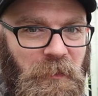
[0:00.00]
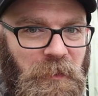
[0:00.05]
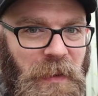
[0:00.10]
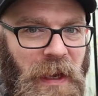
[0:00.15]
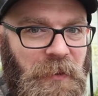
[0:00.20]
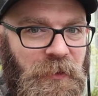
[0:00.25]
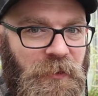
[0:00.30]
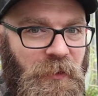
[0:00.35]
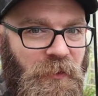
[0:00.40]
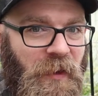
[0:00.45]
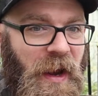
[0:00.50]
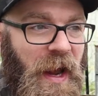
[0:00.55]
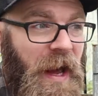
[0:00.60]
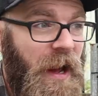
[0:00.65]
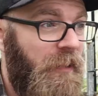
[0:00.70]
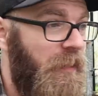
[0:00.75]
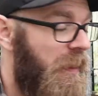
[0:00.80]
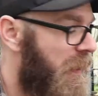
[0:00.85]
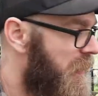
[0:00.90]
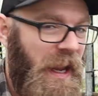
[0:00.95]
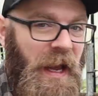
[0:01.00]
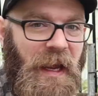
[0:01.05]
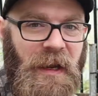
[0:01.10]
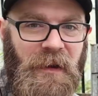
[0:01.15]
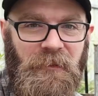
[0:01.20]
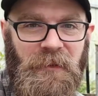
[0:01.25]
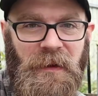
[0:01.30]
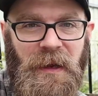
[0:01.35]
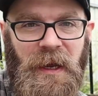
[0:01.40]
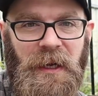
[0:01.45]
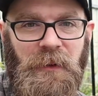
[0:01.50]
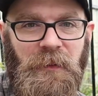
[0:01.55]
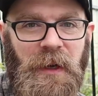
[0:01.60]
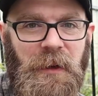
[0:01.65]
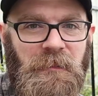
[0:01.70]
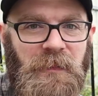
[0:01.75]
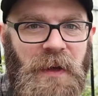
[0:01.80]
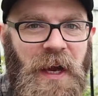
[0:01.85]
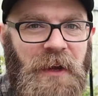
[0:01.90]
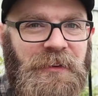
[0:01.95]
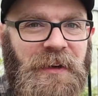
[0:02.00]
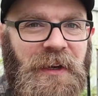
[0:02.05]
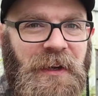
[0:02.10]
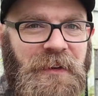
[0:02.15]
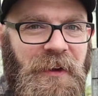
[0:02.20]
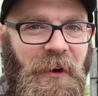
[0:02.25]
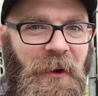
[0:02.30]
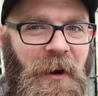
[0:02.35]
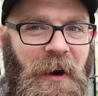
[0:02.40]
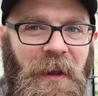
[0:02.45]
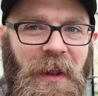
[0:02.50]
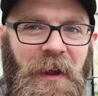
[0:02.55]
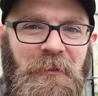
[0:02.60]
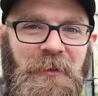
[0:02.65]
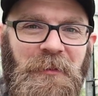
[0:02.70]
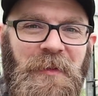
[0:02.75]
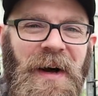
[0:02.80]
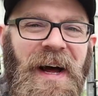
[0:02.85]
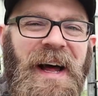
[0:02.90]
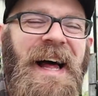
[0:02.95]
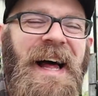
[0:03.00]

of peppers around, and anyway, as you can tell, I love them.